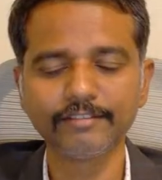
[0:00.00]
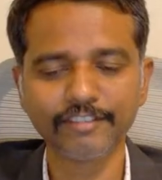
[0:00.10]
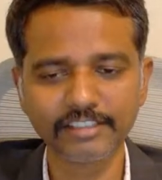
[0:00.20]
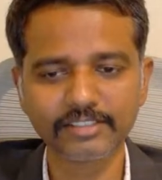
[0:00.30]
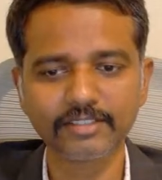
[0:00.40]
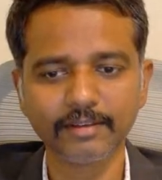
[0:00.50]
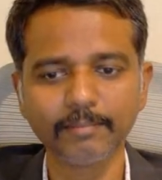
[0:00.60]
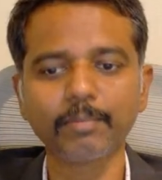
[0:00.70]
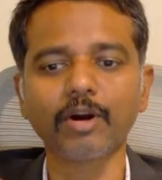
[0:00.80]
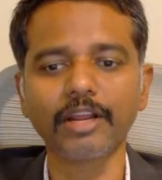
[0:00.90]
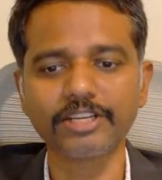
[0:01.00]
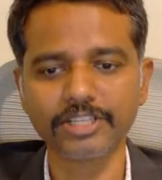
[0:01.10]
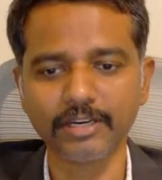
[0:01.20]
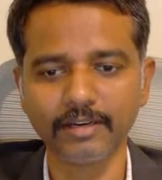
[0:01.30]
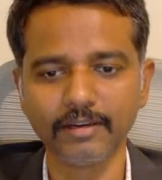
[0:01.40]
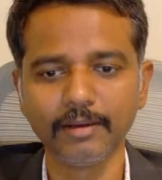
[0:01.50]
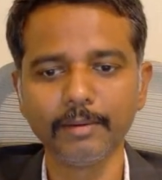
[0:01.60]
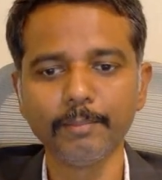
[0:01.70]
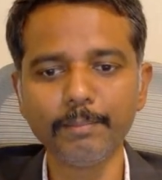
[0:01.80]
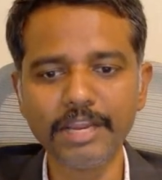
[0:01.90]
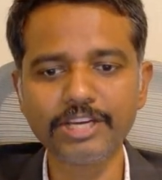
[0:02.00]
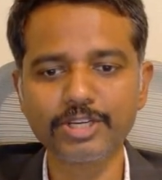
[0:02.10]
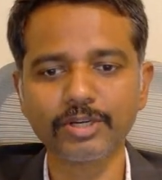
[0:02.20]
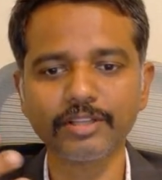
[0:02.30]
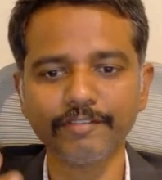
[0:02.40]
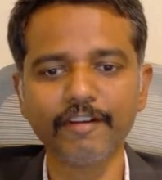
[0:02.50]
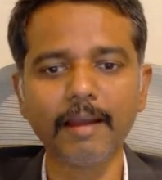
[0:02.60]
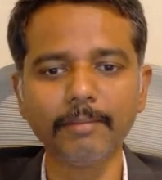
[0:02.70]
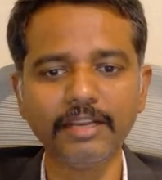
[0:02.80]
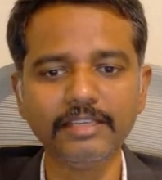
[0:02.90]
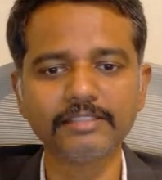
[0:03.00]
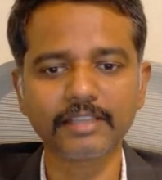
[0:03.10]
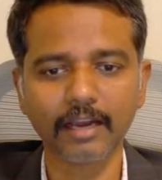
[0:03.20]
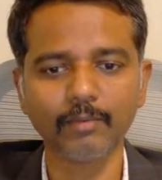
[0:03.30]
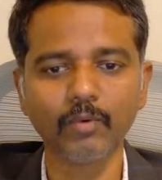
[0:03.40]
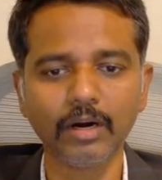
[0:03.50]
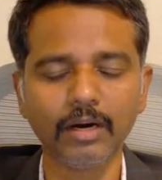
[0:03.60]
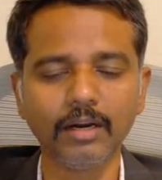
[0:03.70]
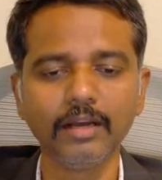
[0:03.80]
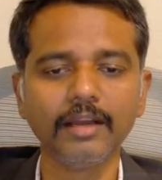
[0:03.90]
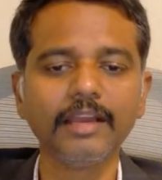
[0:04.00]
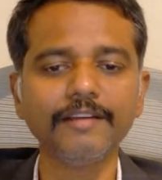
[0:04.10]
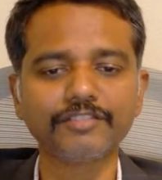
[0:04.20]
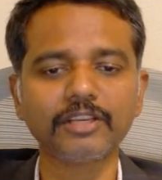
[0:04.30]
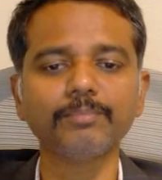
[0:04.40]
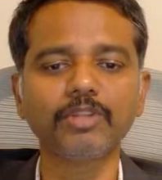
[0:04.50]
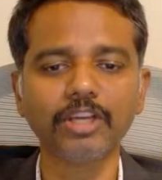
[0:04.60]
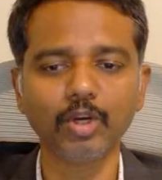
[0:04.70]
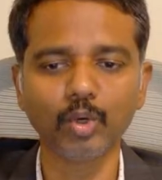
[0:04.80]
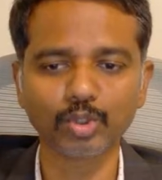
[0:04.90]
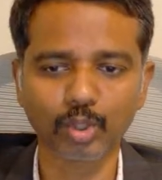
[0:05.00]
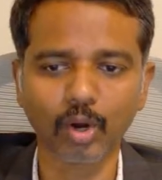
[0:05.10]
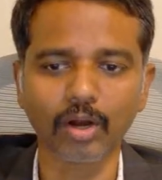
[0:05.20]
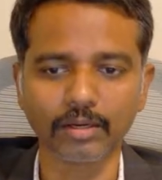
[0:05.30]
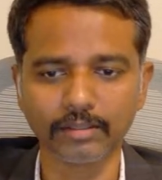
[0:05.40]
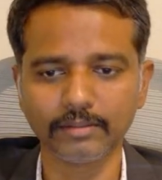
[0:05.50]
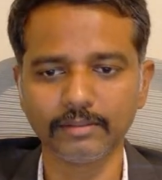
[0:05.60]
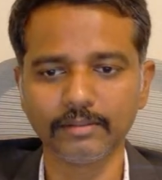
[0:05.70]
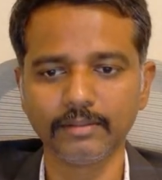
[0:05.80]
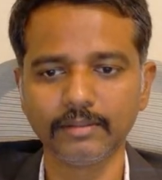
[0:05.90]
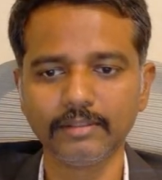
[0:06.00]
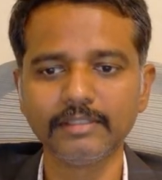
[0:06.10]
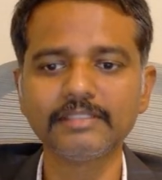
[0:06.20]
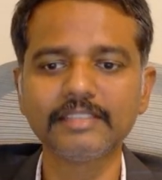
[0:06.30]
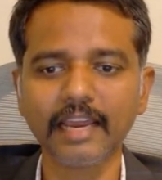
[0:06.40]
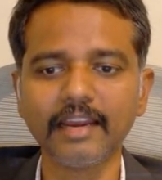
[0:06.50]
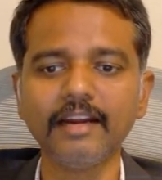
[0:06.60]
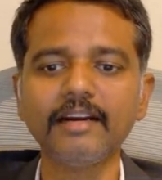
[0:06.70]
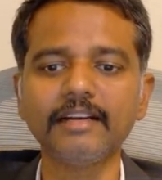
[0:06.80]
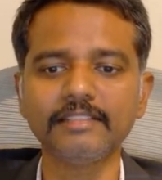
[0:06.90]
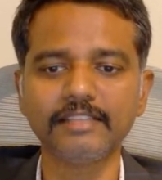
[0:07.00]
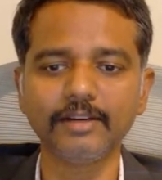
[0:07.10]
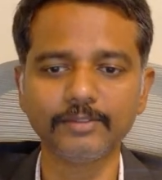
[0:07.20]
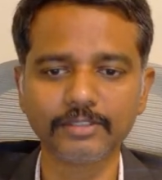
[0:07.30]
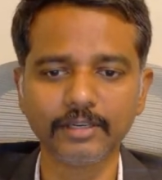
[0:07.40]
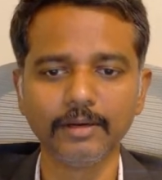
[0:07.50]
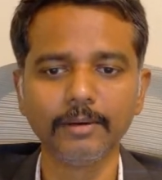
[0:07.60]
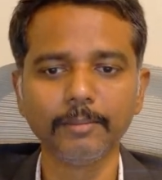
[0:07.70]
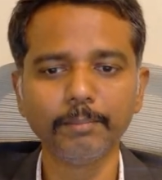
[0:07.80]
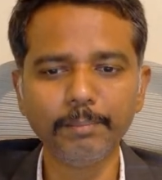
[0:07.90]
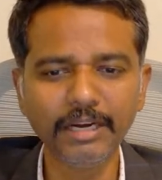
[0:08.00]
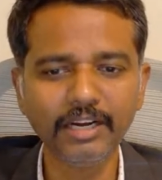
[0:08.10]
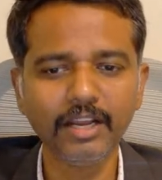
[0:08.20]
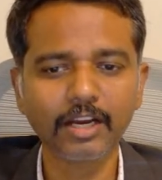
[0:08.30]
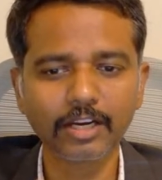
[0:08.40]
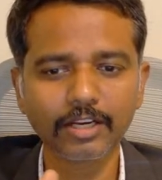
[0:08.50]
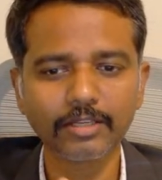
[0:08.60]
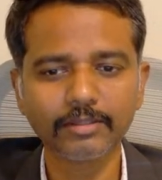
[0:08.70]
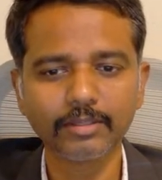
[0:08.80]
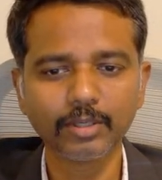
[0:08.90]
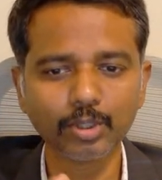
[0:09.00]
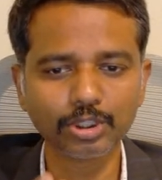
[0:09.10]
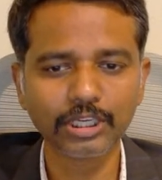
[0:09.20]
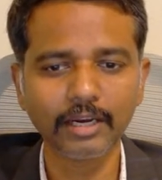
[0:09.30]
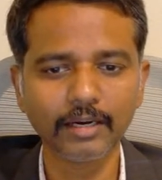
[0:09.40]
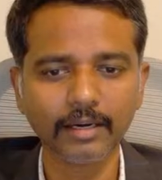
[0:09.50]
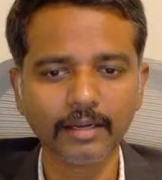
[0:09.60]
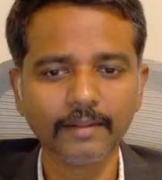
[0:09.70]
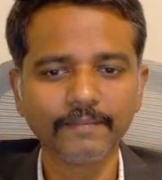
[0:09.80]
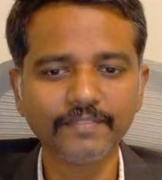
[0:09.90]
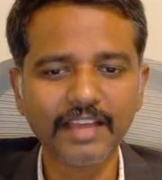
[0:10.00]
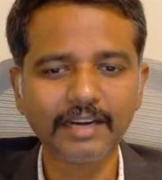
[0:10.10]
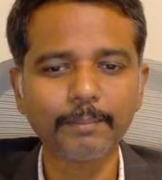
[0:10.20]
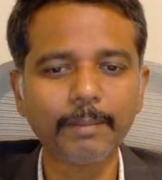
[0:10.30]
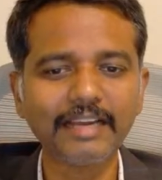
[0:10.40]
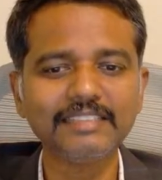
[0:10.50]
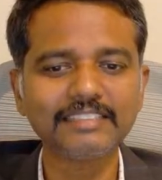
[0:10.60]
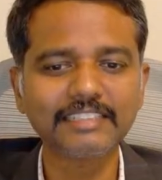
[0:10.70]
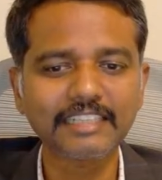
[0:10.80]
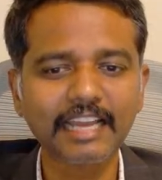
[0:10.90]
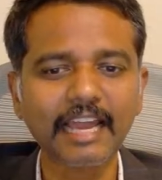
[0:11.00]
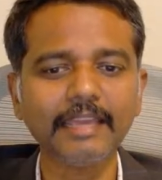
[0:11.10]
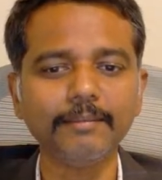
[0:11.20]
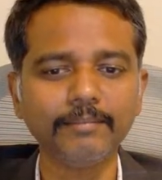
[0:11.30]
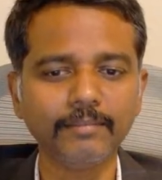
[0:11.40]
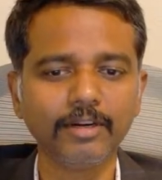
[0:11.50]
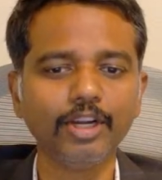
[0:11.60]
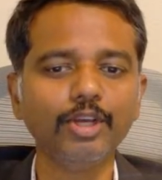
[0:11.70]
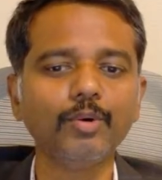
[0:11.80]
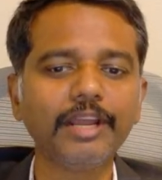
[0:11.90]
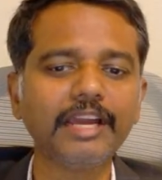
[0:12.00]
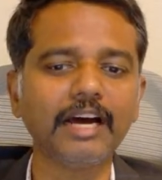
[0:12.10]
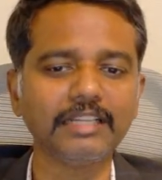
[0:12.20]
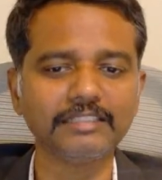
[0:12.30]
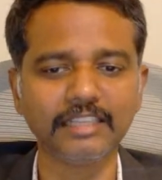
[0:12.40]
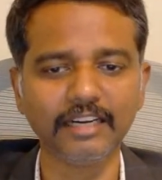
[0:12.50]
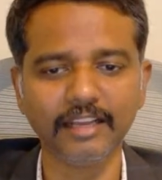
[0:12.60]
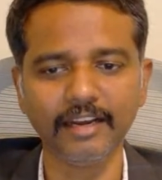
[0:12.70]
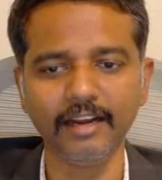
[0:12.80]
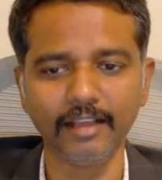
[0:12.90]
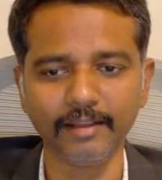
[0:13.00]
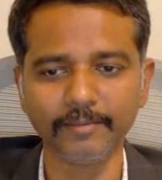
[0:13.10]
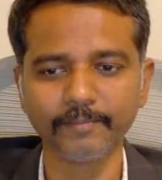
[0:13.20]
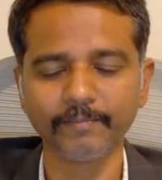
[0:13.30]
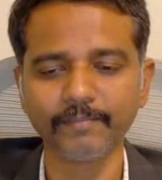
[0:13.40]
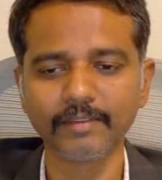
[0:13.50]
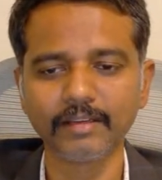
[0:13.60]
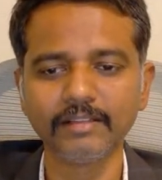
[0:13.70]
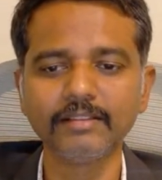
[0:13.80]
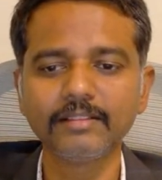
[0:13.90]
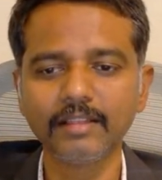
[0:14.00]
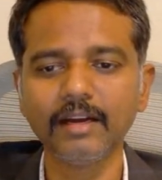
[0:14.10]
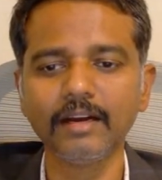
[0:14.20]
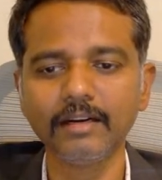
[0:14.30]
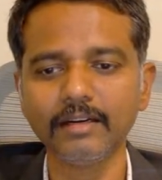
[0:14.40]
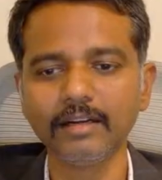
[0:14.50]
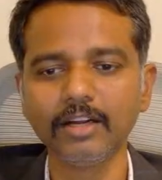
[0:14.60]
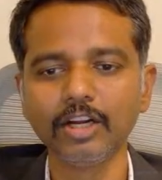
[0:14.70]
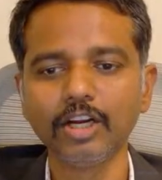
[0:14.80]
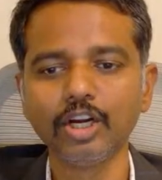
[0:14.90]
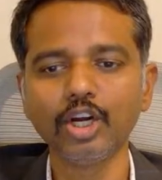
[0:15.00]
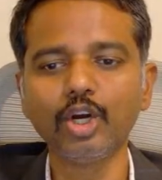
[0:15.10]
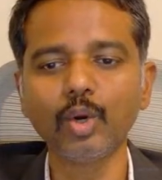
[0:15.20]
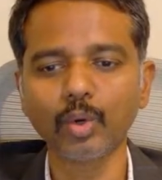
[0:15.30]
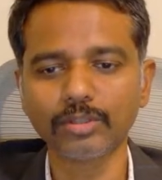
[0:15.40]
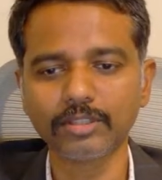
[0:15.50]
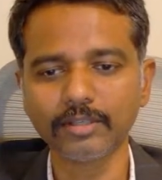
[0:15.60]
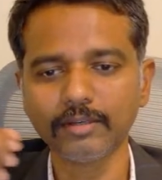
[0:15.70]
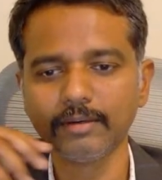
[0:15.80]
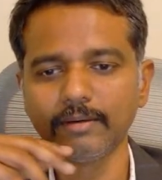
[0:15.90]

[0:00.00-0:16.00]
First, protection. Make sure the family is covered if something goes wrong. Second, reserves. Build a cushion that buys time during uncertainty. Third, growth.